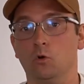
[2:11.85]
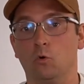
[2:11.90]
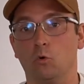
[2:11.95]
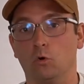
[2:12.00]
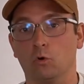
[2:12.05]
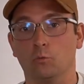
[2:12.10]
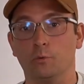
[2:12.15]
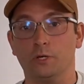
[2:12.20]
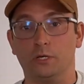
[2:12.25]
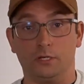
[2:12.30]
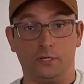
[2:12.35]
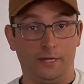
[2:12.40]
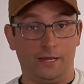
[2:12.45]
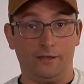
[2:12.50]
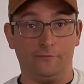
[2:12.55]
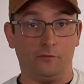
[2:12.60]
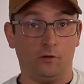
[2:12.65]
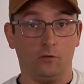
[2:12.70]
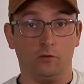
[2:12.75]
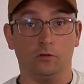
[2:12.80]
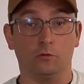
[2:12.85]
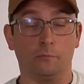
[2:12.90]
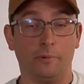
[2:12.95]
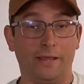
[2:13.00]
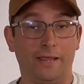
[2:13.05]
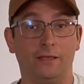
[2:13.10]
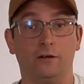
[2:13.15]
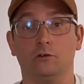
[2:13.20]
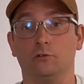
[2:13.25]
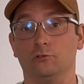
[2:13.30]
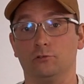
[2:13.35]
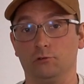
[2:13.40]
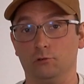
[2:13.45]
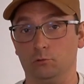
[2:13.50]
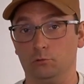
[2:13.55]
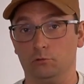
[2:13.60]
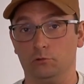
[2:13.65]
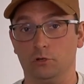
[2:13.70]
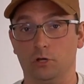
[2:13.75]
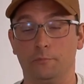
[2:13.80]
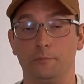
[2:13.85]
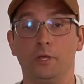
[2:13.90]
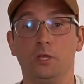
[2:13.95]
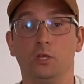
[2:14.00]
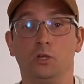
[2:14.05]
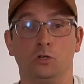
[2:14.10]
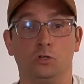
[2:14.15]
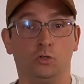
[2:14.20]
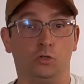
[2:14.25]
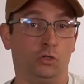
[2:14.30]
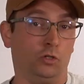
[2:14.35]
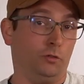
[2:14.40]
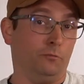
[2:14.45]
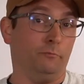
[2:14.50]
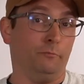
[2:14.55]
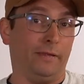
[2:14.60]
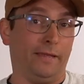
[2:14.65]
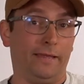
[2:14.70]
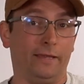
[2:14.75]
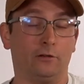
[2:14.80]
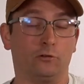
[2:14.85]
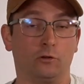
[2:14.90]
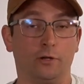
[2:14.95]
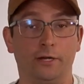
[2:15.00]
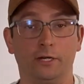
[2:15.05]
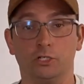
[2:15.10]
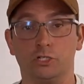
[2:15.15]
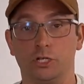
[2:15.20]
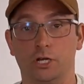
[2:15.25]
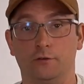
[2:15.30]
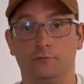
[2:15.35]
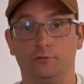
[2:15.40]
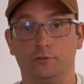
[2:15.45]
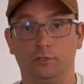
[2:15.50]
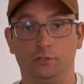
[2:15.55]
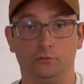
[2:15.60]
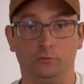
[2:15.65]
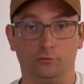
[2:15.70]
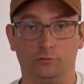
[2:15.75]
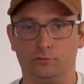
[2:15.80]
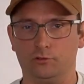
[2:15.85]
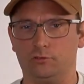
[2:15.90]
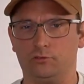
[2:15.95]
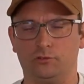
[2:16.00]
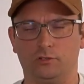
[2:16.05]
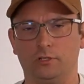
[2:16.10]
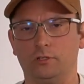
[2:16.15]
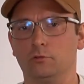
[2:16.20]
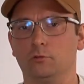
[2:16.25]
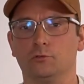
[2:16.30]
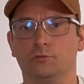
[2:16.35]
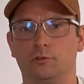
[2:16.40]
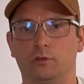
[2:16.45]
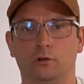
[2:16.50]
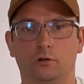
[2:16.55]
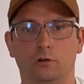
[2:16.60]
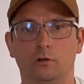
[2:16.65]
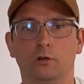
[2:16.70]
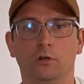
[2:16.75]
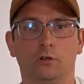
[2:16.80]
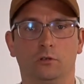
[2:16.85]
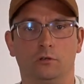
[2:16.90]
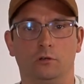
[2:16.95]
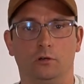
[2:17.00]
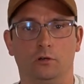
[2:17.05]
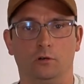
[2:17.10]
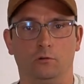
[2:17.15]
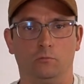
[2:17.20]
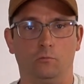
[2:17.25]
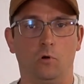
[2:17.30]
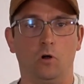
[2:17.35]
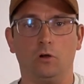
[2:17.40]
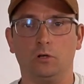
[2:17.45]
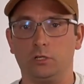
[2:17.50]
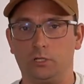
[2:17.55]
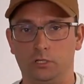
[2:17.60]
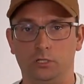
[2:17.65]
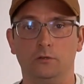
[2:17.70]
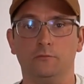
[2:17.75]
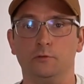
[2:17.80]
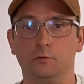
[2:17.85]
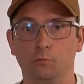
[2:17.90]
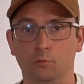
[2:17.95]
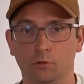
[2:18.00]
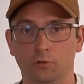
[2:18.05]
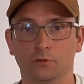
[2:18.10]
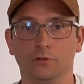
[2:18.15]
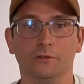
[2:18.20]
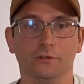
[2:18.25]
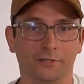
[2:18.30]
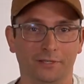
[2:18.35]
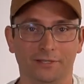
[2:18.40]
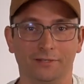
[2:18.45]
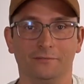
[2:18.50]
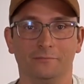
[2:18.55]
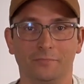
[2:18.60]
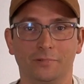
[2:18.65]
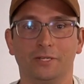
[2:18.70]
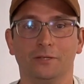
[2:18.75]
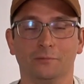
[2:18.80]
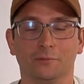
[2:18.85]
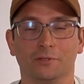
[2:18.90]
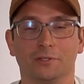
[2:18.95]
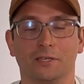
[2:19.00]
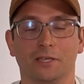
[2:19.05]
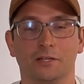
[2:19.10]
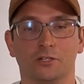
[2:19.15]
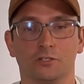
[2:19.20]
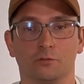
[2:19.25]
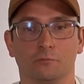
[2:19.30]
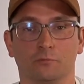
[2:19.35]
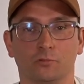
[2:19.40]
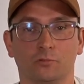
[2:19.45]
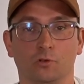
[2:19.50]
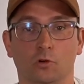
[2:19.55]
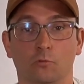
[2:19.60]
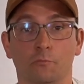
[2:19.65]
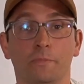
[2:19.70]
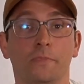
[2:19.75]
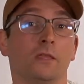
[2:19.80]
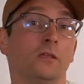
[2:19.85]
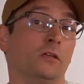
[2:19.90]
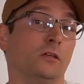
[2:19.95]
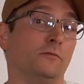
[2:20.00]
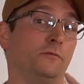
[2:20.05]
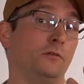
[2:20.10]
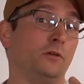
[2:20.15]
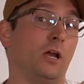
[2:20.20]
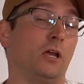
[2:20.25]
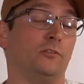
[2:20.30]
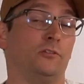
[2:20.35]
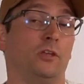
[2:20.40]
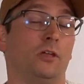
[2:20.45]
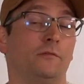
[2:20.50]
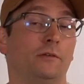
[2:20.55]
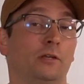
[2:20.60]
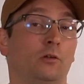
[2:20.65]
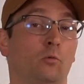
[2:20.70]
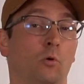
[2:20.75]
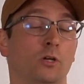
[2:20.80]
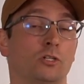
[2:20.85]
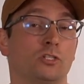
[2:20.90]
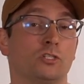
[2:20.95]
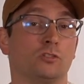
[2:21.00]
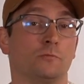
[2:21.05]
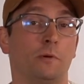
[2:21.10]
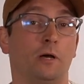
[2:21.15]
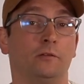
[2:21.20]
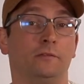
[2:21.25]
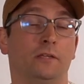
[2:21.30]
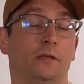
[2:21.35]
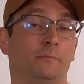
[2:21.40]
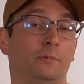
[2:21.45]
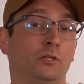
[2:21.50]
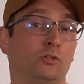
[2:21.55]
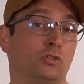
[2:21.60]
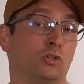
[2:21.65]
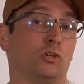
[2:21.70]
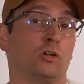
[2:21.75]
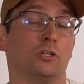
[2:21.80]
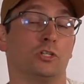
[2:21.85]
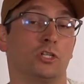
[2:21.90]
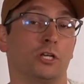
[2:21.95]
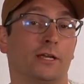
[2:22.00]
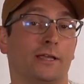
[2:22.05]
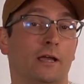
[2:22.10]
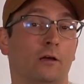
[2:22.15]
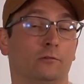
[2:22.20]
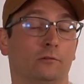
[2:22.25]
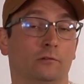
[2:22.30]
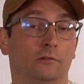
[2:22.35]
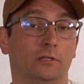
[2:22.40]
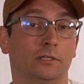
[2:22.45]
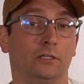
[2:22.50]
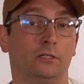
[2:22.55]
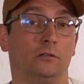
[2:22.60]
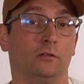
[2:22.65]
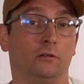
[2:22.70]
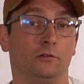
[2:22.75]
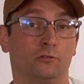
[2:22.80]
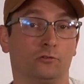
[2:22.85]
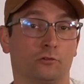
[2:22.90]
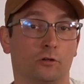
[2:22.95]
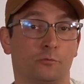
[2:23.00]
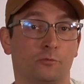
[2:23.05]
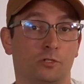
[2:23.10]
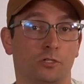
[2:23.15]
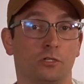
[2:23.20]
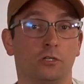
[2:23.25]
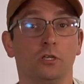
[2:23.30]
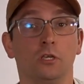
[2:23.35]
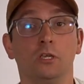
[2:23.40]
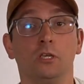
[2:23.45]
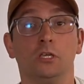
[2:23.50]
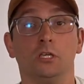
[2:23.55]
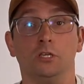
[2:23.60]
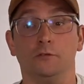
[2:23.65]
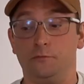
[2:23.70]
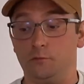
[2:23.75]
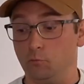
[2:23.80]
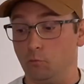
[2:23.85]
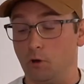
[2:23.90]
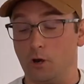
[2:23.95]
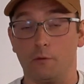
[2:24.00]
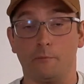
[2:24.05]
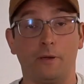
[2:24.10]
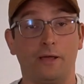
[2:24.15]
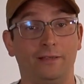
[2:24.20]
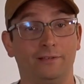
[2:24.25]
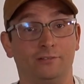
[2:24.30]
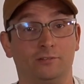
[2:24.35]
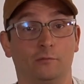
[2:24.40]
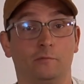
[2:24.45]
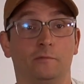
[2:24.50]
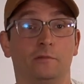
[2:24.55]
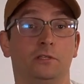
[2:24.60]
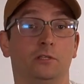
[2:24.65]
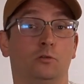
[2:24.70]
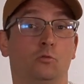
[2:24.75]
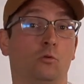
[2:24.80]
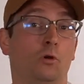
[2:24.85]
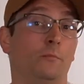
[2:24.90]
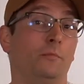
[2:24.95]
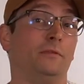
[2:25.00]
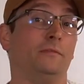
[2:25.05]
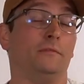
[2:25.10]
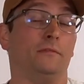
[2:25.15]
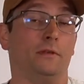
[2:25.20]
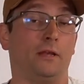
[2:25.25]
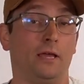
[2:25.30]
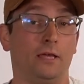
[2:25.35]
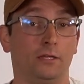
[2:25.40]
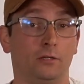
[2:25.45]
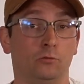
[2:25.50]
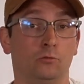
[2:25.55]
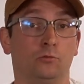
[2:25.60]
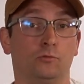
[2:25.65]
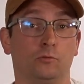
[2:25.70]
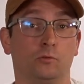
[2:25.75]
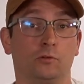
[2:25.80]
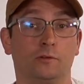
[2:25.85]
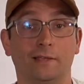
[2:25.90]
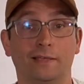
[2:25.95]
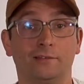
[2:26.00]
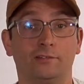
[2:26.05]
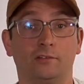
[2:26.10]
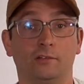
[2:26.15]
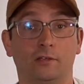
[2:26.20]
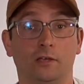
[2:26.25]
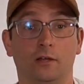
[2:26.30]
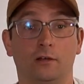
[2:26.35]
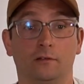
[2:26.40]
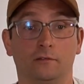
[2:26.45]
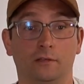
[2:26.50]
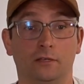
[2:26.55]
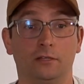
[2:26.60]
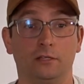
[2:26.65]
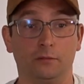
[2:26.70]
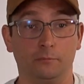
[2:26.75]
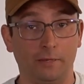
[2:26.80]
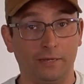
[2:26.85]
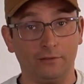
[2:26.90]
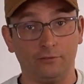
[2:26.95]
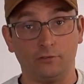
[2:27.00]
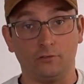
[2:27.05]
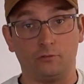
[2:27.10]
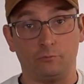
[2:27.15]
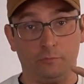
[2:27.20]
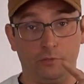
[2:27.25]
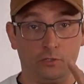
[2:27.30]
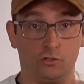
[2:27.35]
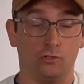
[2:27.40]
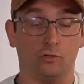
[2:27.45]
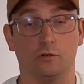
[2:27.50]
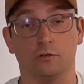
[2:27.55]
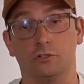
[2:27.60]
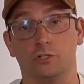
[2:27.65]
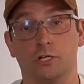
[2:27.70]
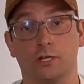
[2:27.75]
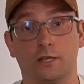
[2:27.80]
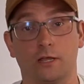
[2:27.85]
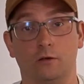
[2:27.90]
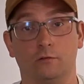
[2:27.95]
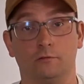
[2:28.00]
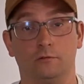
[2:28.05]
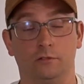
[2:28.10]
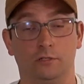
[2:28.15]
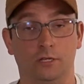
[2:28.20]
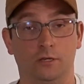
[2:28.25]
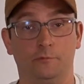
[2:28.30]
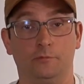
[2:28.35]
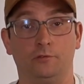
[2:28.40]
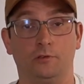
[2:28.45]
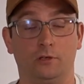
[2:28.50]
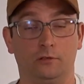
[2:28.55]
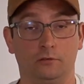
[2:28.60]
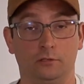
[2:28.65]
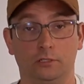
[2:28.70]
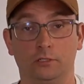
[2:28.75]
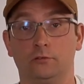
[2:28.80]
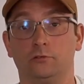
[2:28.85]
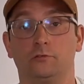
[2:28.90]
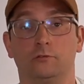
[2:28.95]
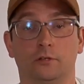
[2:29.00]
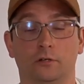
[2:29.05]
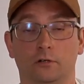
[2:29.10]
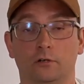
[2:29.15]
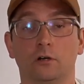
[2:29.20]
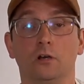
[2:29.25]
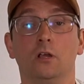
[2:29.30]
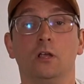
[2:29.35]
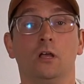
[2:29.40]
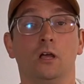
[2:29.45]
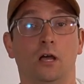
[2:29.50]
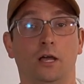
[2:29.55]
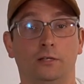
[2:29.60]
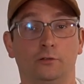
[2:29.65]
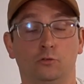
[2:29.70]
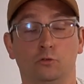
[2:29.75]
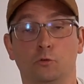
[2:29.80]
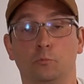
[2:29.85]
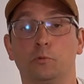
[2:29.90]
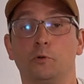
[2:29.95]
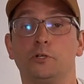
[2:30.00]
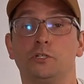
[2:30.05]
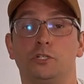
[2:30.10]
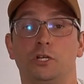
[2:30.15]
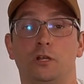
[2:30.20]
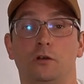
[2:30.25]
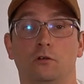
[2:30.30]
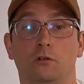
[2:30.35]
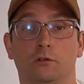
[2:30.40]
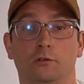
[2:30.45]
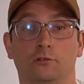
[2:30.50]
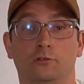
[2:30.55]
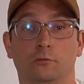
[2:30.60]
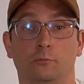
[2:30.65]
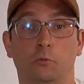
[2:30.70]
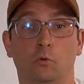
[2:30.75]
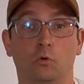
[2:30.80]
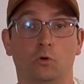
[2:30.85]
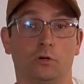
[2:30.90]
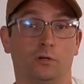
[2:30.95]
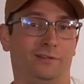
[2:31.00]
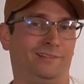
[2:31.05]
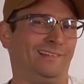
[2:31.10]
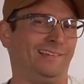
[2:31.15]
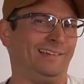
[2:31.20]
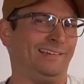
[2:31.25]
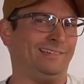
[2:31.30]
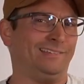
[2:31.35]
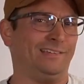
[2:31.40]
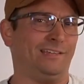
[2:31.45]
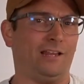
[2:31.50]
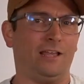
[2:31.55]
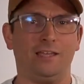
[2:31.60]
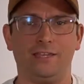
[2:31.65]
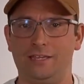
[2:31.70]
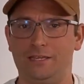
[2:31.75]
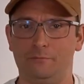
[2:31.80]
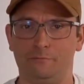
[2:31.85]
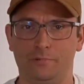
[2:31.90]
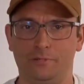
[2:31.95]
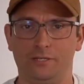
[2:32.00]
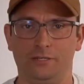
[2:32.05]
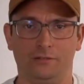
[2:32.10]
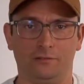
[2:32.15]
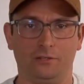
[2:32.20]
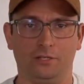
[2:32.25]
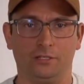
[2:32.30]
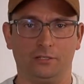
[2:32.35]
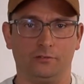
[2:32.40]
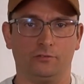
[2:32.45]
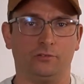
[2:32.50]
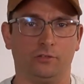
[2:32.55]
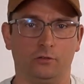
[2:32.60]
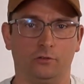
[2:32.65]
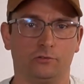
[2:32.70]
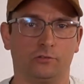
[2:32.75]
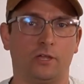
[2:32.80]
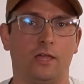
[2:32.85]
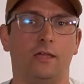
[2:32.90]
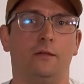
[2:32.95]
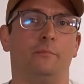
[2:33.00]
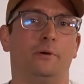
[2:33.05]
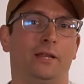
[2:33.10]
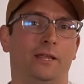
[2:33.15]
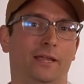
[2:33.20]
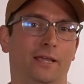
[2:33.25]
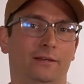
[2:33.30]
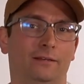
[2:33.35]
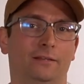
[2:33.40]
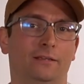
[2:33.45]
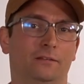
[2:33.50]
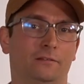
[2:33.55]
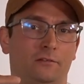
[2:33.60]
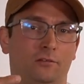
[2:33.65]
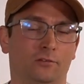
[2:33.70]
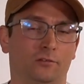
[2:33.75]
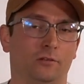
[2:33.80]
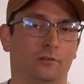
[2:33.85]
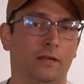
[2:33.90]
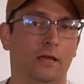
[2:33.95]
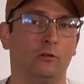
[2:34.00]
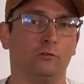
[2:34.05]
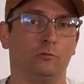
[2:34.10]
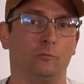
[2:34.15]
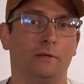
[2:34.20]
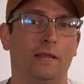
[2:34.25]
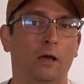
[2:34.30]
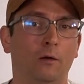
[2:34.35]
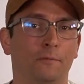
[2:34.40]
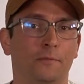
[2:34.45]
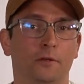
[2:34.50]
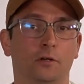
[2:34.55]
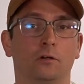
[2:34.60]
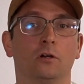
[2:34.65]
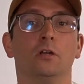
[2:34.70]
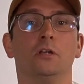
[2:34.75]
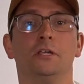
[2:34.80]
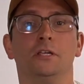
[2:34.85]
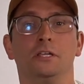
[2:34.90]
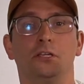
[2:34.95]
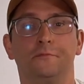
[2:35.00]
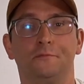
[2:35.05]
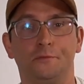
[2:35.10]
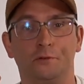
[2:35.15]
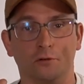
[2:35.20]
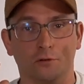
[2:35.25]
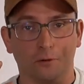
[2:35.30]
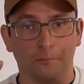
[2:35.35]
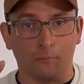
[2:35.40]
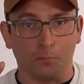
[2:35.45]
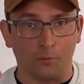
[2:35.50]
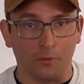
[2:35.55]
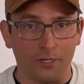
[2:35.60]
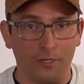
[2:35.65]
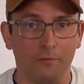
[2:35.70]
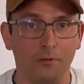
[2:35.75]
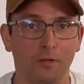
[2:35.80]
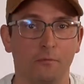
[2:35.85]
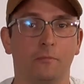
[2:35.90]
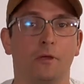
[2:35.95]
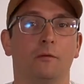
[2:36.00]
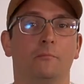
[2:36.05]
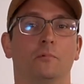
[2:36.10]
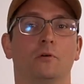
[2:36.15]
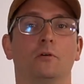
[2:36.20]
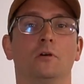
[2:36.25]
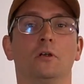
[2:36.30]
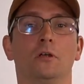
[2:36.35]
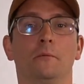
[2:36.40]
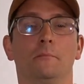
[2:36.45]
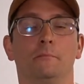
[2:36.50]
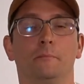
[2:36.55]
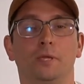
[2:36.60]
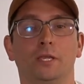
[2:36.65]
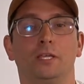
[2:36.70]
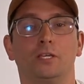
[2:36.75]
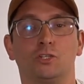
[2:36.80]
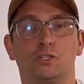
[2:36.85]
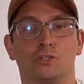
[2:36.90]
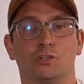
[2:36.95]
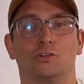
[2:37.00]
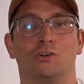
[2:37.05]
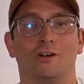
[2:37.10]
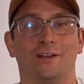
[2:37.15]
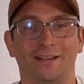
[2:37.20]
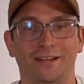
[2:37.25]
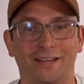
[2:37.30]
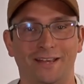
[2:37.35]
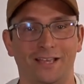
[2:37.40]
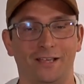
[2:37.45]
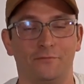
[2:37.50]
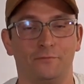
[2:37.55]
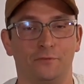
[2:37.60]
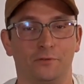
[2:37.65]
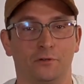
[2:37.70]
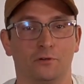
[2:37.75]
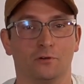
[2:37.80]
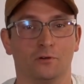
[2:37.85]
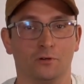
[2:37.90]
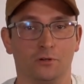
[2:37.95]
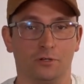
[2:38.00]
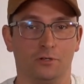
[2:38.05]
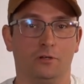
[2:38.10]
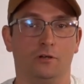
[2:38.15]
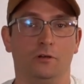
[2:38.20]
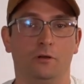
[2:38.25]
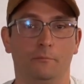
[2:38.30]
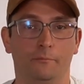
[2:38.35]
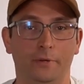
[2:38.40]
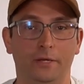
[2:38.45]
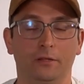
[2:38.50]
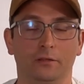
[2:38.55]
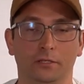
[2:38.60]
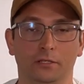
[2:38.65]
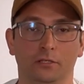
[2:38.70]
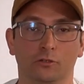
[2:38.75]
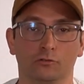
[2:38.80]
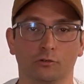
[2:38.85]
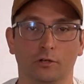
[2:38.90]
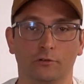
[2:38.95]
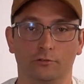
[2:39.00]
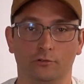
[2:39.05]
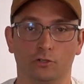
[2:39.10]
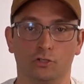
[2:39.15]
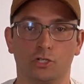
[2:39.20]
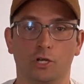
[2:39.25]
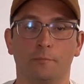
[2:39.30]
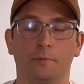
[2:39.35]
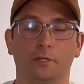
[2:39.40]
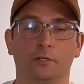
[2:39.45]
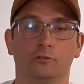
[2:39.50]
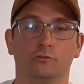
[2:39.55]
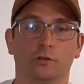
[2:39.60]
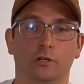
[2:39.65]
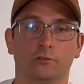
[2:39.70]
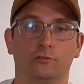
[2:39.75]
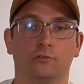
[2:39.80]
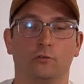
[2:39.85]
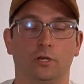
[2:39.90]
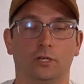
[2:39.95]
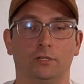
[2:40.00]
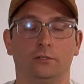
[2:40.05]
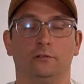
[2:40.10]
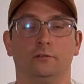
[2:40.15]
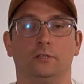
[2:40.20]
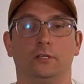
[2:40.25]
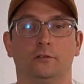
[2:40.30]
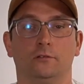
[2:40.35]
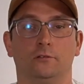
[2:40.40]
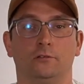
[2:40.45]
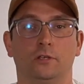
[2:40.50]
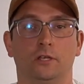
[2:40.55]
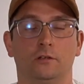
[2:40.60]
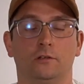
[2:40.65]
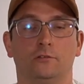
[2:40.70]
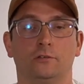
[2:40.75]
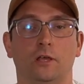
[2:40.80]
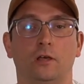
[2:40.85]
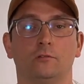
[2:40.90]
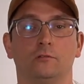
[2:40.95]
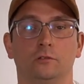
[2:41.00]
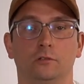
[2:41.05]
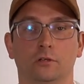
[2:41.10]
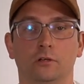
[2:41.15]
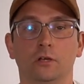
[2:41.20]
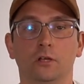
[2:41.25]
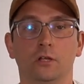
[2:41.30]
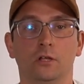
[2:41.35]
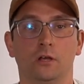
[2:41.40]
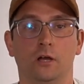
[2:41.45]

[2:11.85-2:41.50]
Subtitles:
Or we can have other patterns loaded up, good and bad crankshaft signals. Just signals that are wonky, if you will, and be able to catch them. So if you guys have any questions about that, be sure to check out the link in the description. If you want to buy some of the equipment that I use for testing on a daily basis, be sure to check out the Amazon links there. I do appreciate all the support. And like I said, I hate being like a sales guy, but I had to get this announcement out there. If you're a premium member, make sure I have your mailing address, your shipping address, so I can send this out to you.